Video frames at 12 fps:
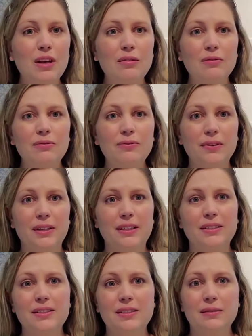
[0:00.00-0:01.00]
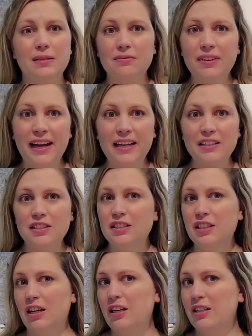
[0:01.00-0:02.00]
fleece
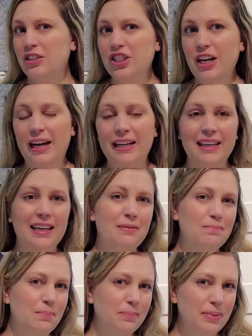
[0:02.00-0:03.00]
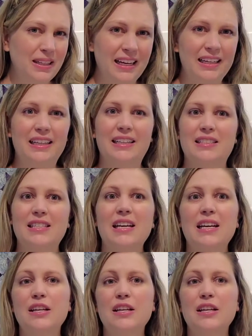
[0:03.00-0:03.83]
vest, jacket, blankets.